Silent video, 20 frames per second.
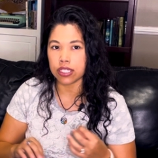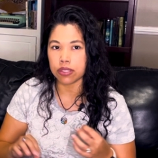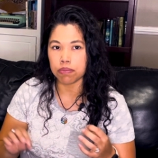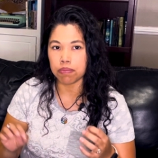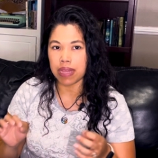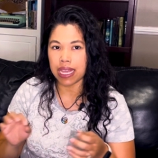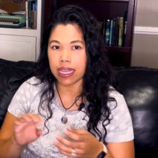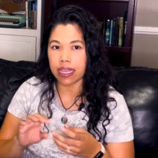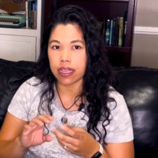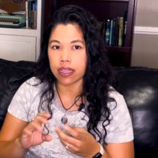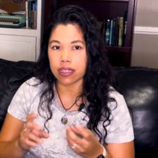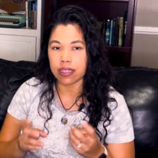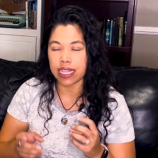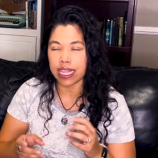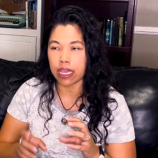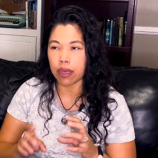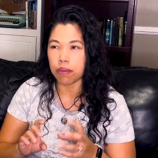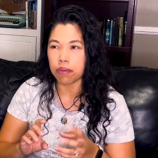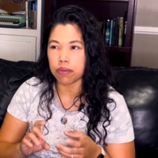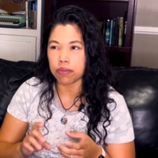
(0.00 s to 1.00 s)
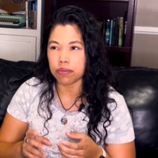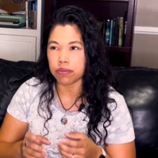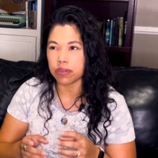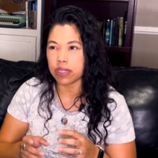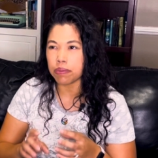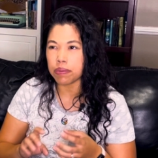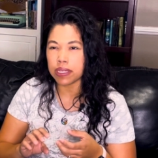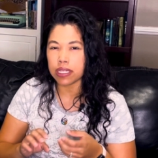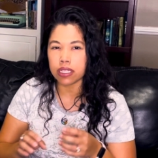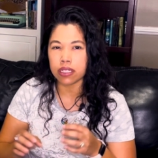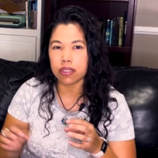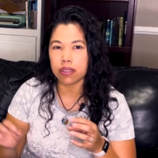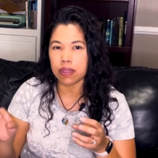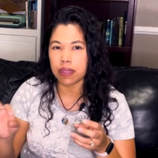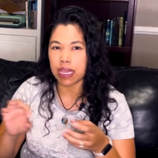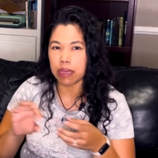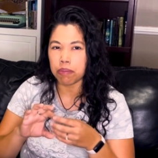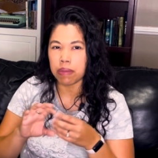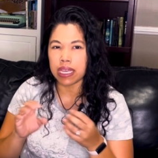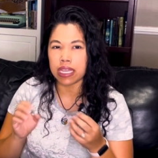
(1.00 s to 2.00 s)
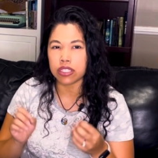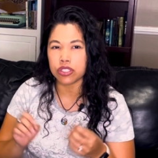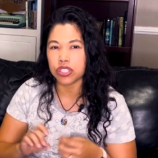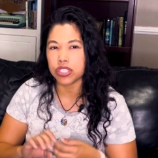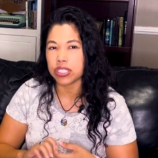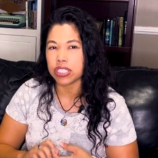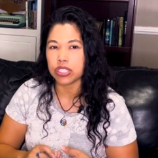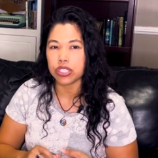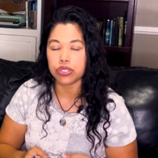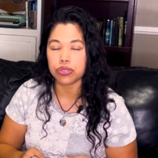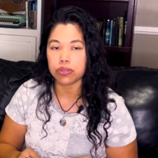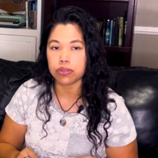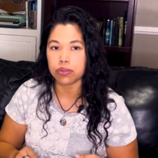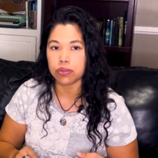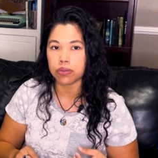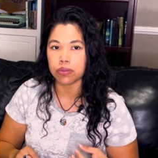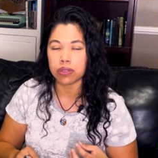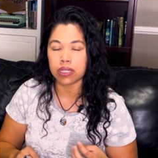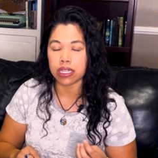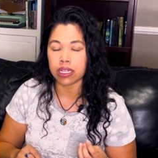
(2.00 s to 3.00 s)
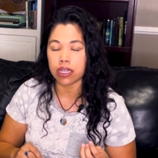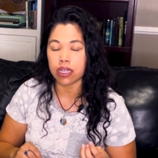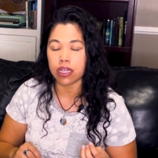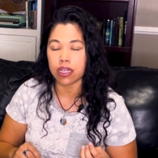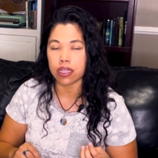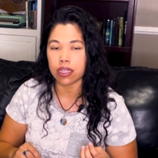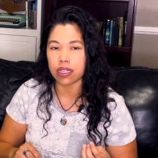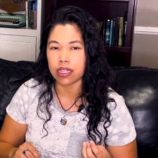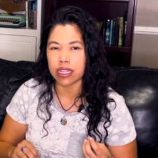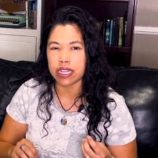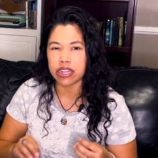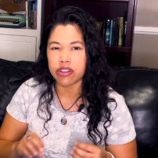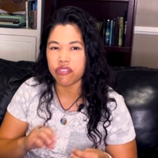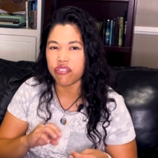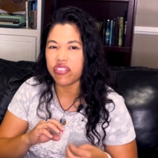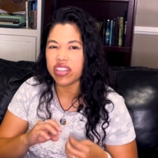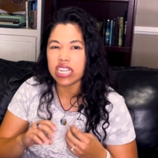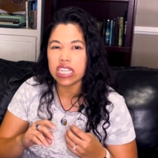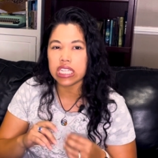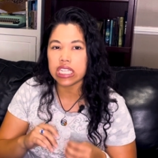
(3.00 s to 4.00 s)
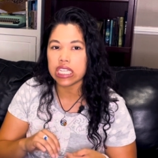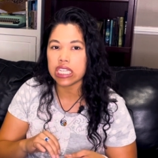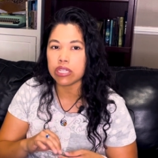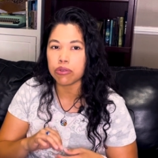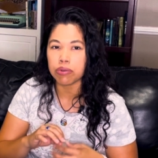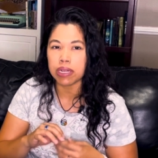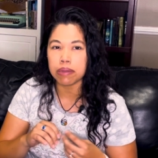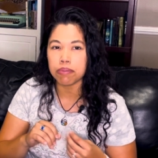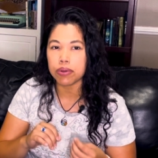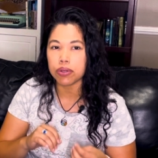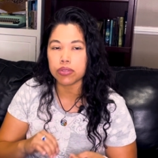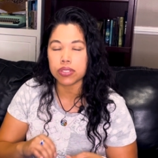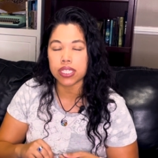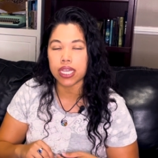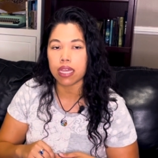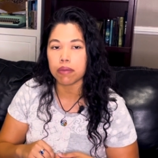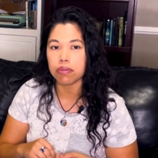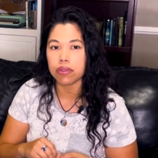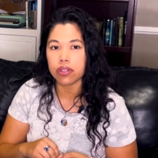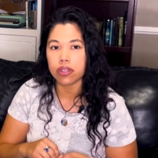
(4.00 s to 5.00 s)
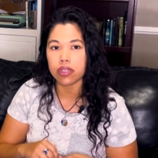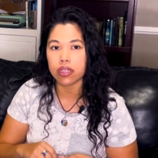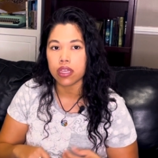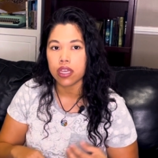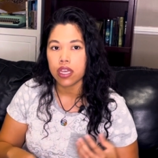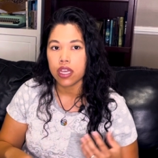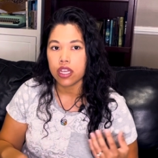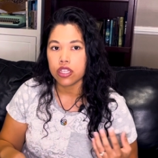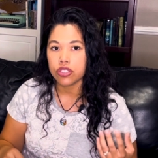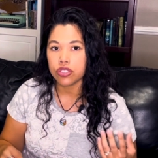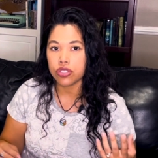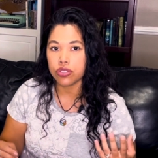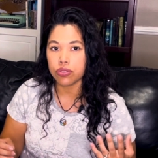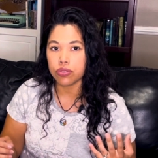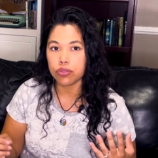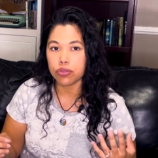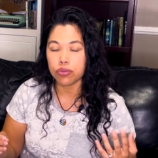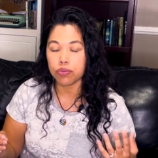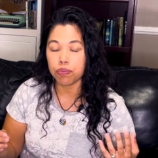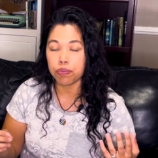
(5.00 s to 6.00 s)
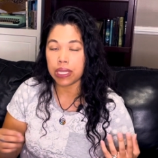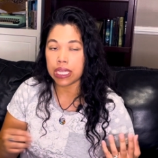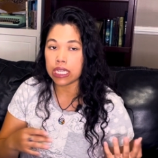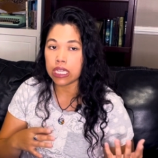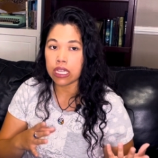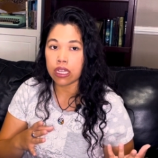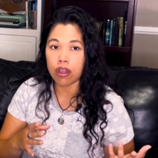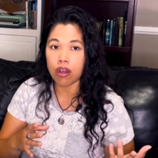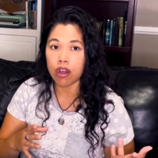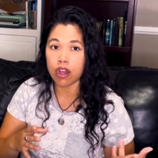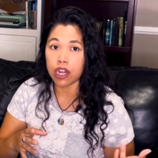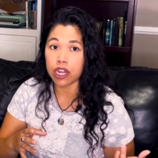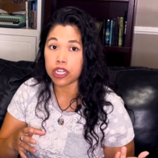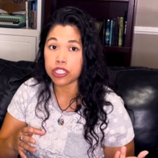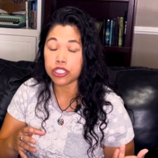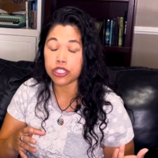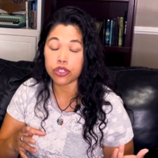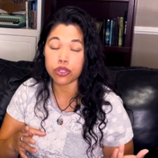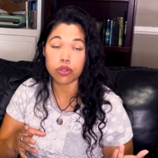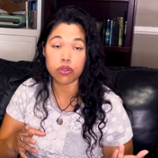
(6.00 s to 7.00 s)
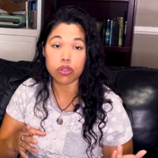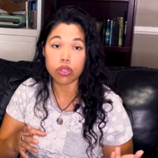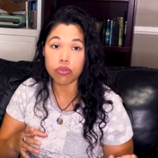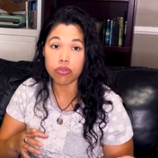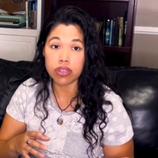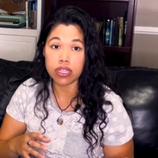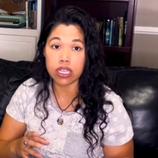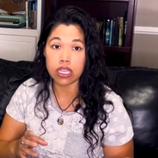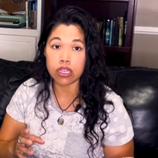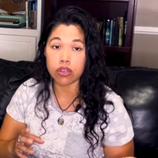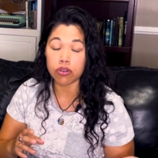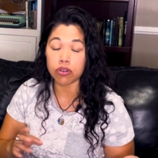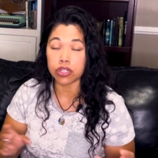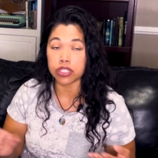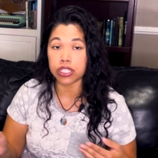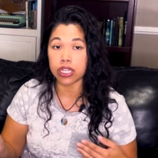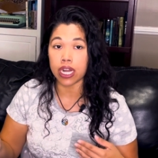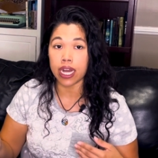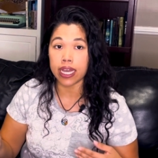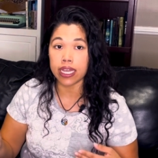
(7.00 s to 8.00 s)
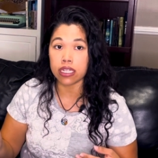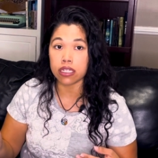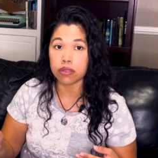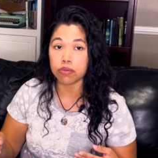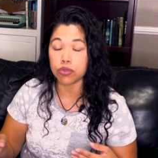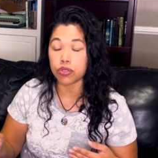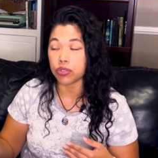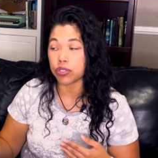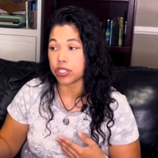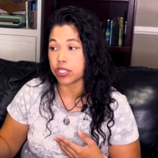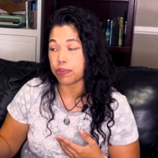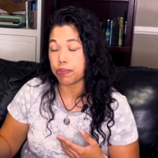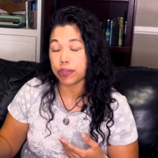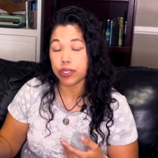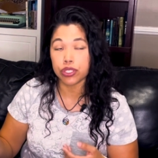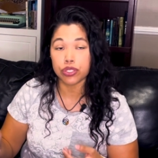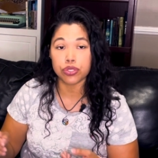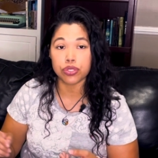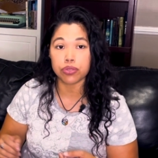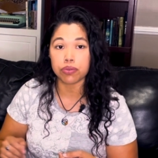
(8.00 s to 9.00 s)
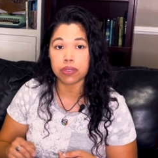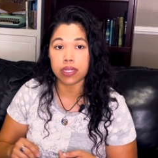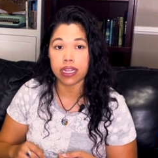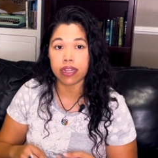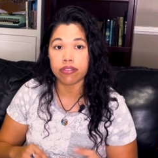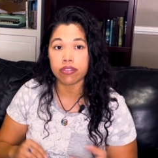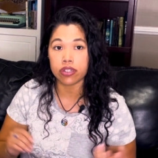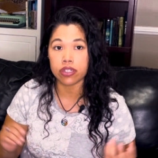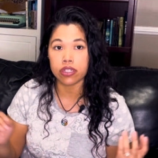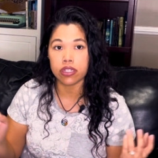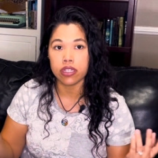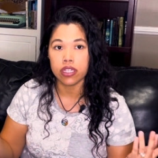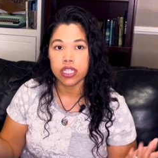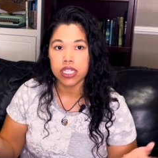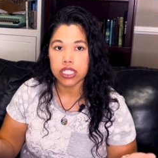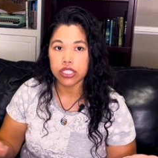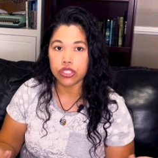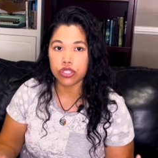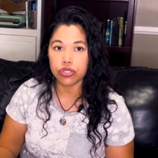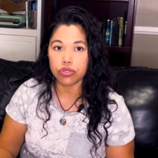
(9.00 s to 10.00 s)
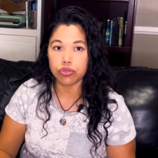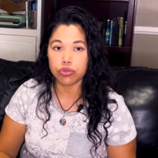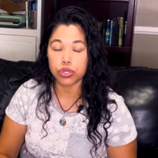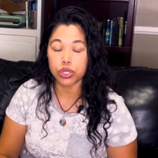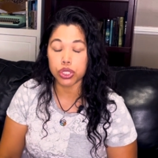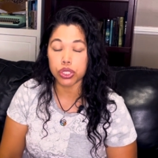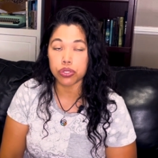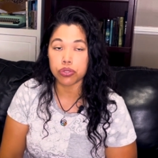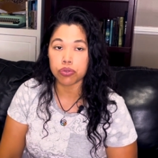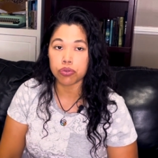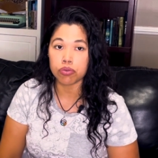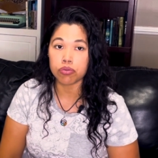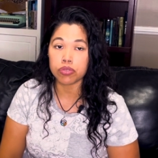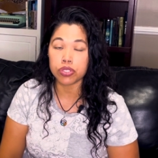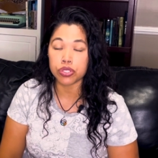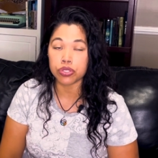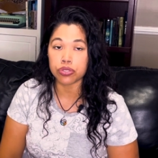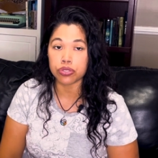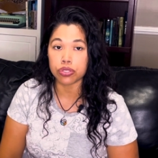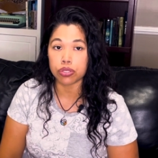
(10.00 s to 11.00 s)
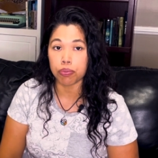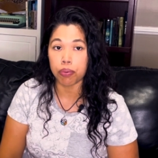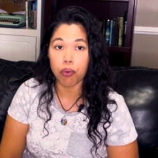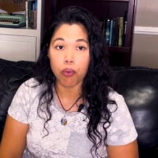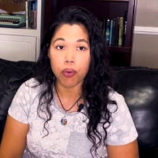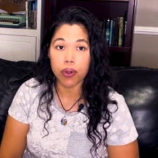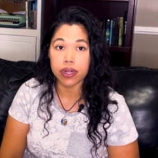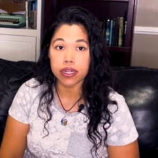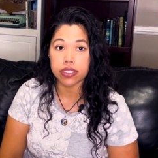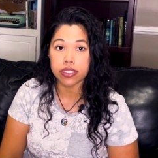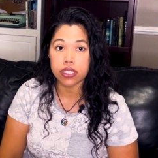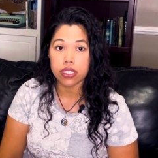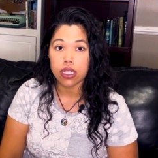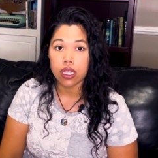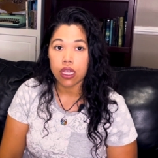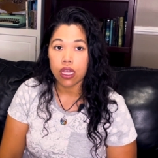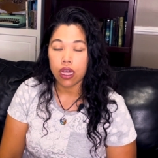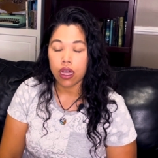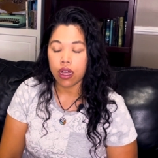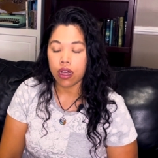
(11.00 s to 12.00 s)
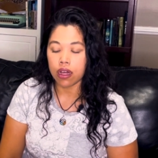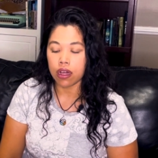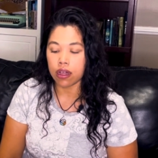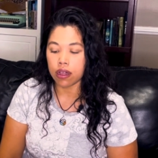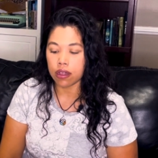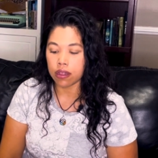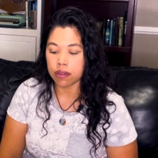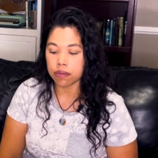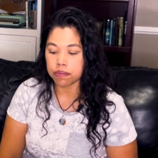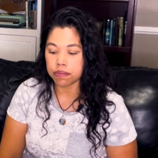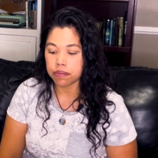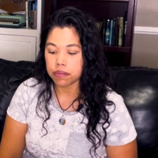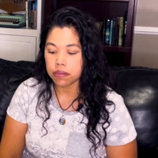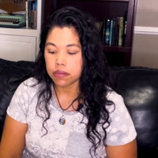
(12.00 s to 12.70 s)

make it like a ribbon, like make it turn into an infinity rainbow type look, to pin it on your clothing or your items or your purse or whatever to show your support. And